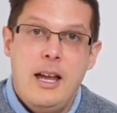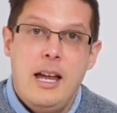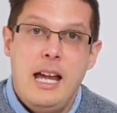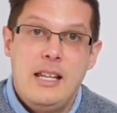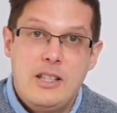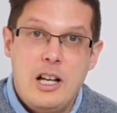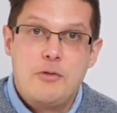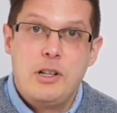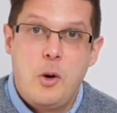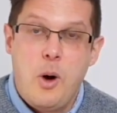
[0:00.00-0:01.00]
It does
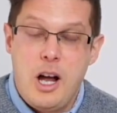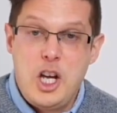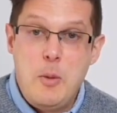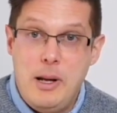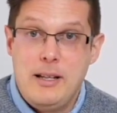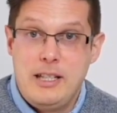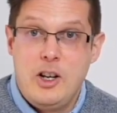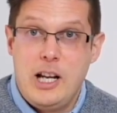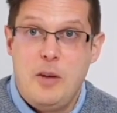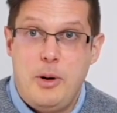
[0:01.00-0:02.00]
require humility on
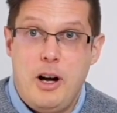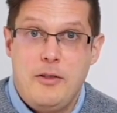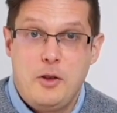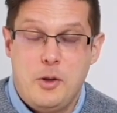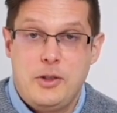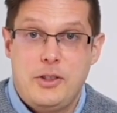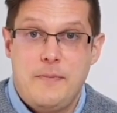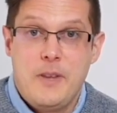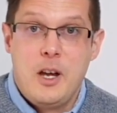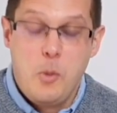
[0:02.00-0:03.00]
our part, of course.
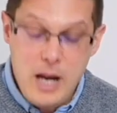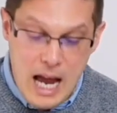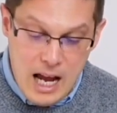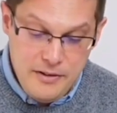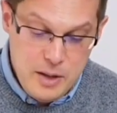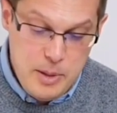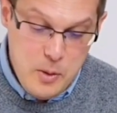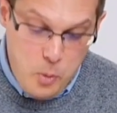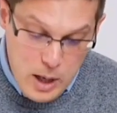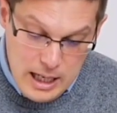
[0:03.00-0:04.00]
We have to be
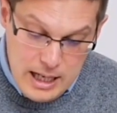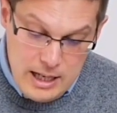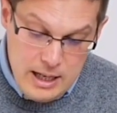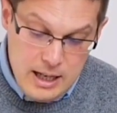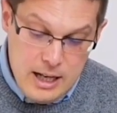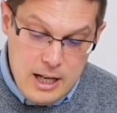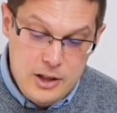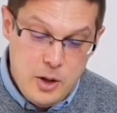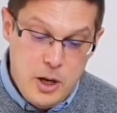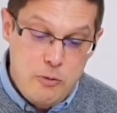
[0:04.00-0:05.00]
willing
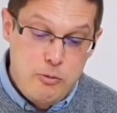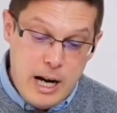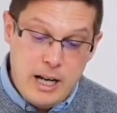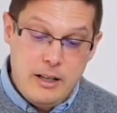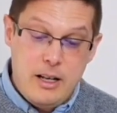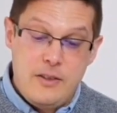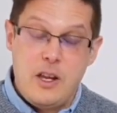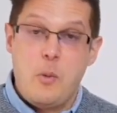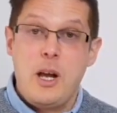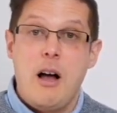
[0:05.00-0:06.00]
to recognize that
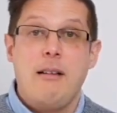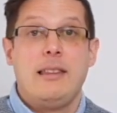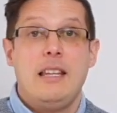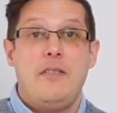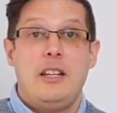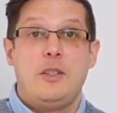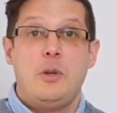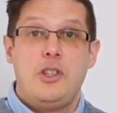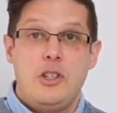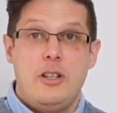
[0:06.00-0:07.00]
we aren't living as we
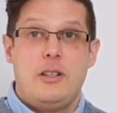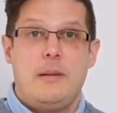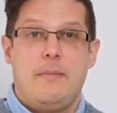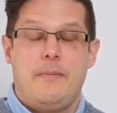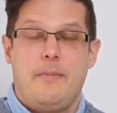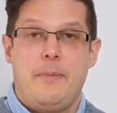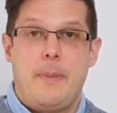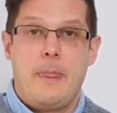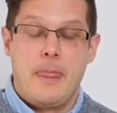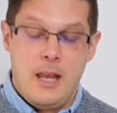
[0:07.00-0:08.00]
should.
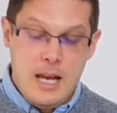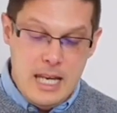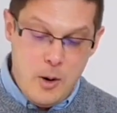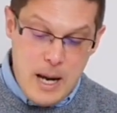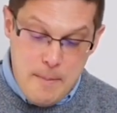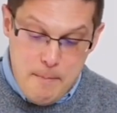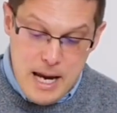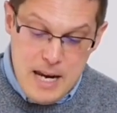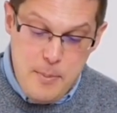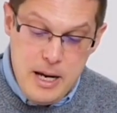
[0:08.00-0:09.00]
Now, it
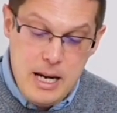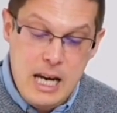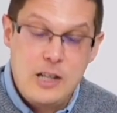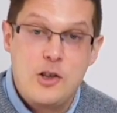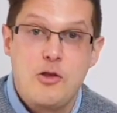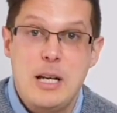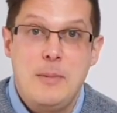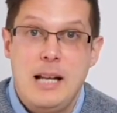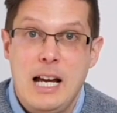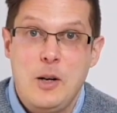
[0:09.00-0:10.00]
may be extreme
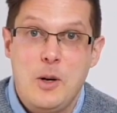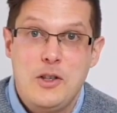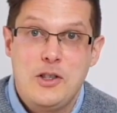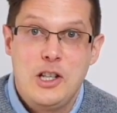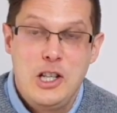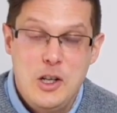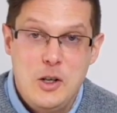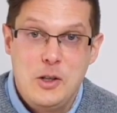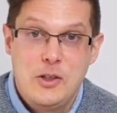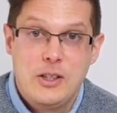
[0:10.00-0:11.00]
language to
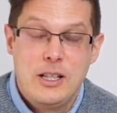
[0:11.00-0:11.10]
use,